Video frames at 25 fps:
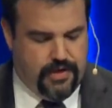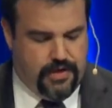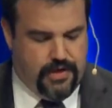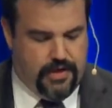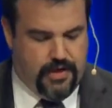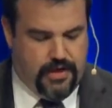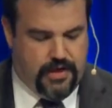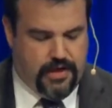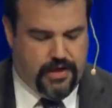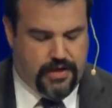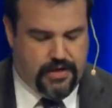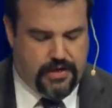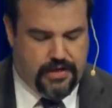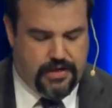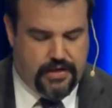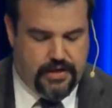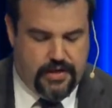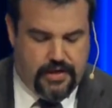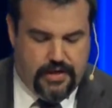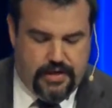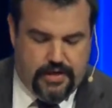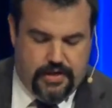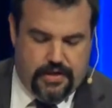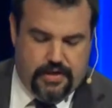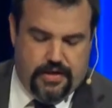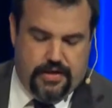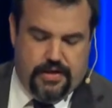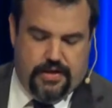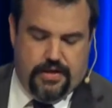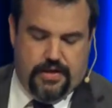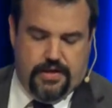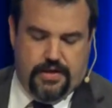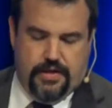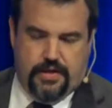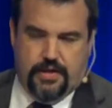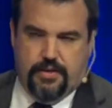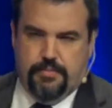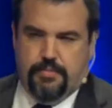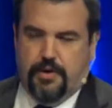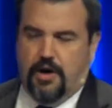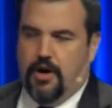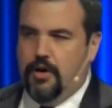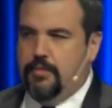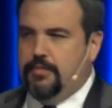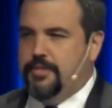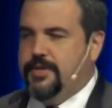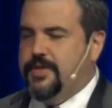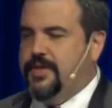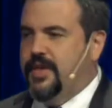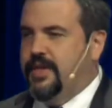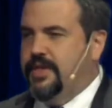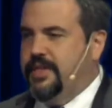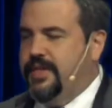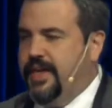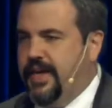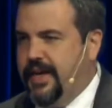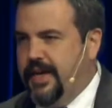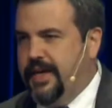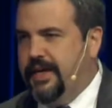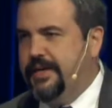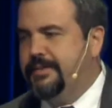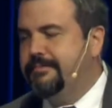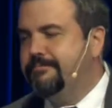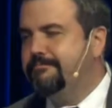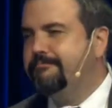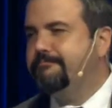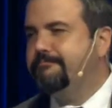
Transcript: on Palm Sunday.